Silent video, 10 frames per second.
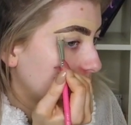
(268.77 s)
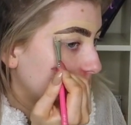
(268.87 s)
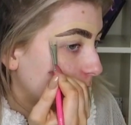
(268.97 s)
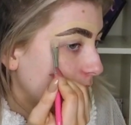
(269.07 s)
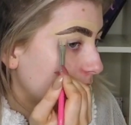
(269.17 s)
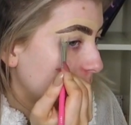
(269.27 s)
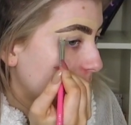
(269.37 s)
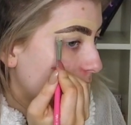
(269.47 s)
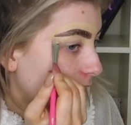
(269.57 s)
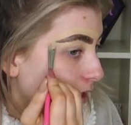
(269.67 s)
Me and
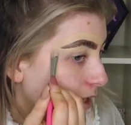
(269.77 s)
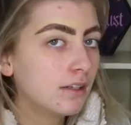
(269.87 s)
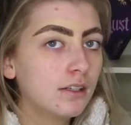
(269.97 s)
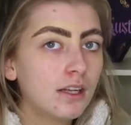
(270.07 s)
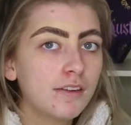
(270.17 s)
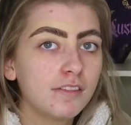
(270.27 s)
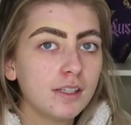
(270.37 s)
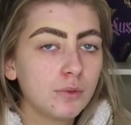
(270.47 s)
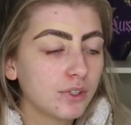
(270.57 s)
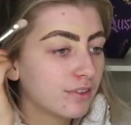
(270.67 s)
my lovely
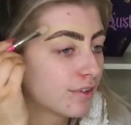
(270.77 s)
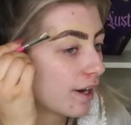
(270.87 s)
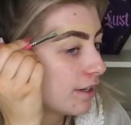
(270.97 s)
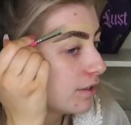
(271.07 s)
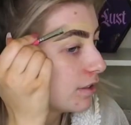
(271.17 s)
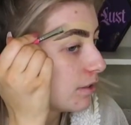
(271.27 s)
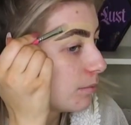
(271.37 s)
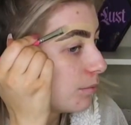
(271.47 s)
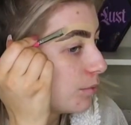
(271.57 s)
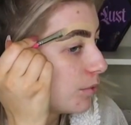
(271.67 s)
boyfriend
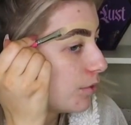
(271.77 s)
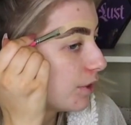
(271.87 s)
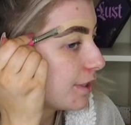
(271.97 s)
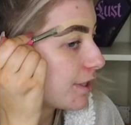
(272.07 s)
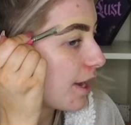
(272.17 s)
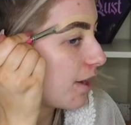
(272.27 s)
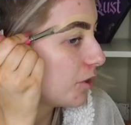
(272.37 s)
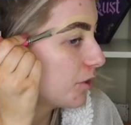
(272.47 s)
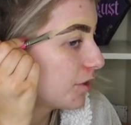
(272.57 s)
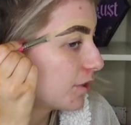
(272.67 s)
bought this
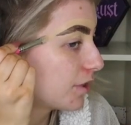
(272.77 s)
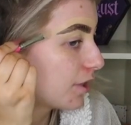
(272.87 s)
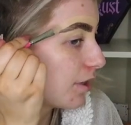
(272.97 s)
house